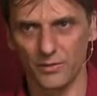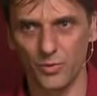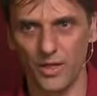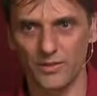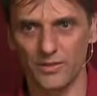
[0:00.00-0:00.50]

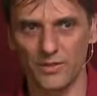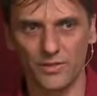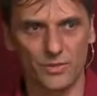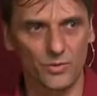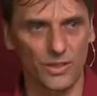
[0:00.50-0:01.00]
200
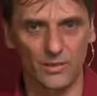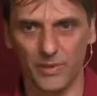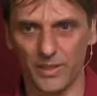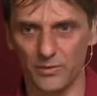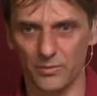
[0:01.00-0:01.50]
years to get
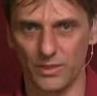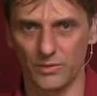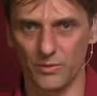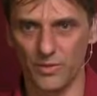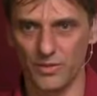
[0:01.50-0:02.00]
back to
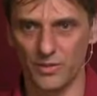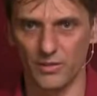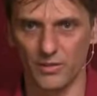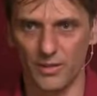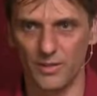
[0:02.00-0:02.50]
that original